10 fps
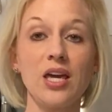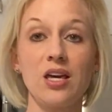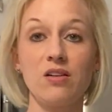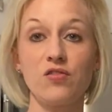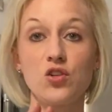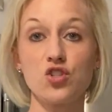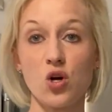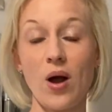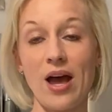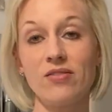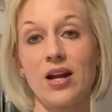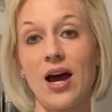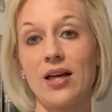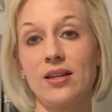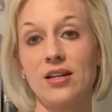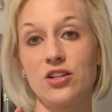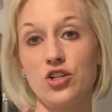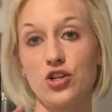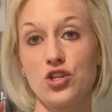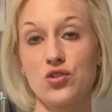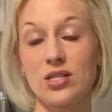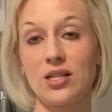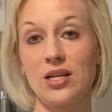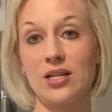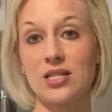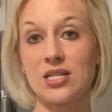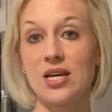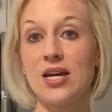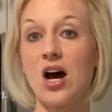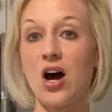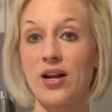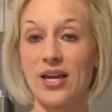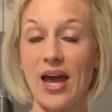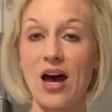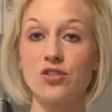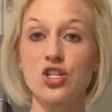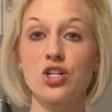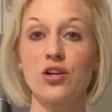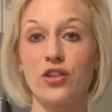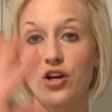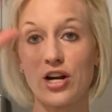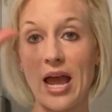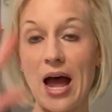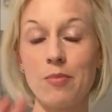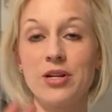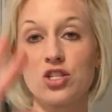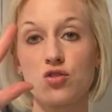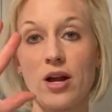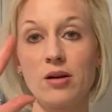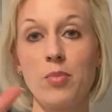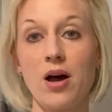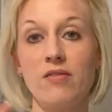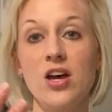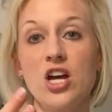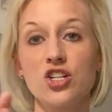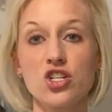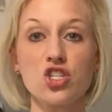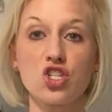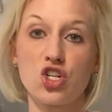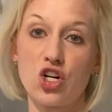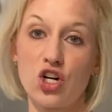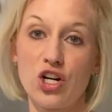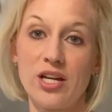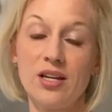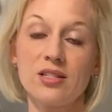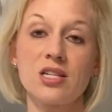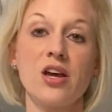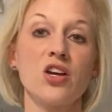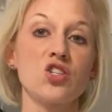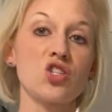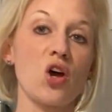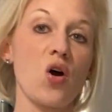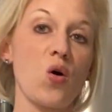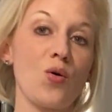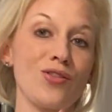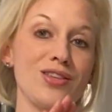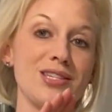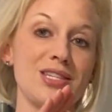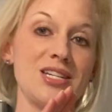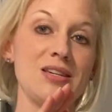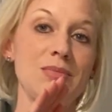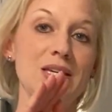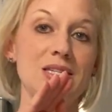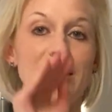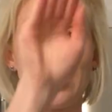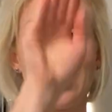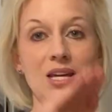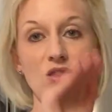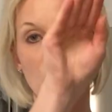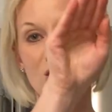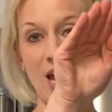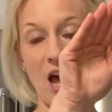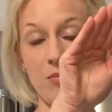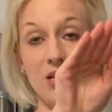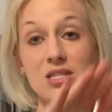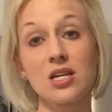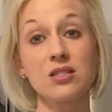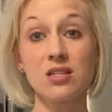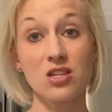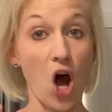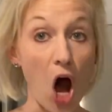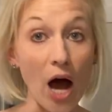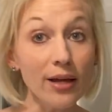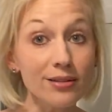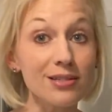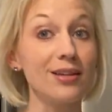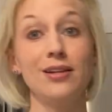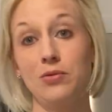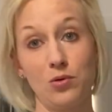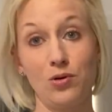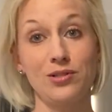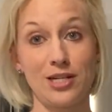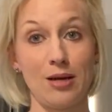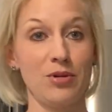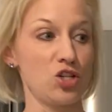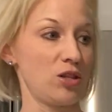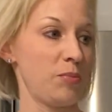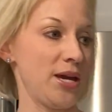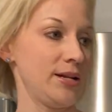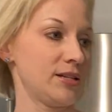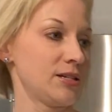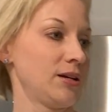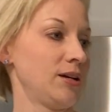If you don't have an island and you're using it on a counter and there are cabinets right above, just turn it so the steam isn't hitting those cabinets because it's hot and it will damage the paint.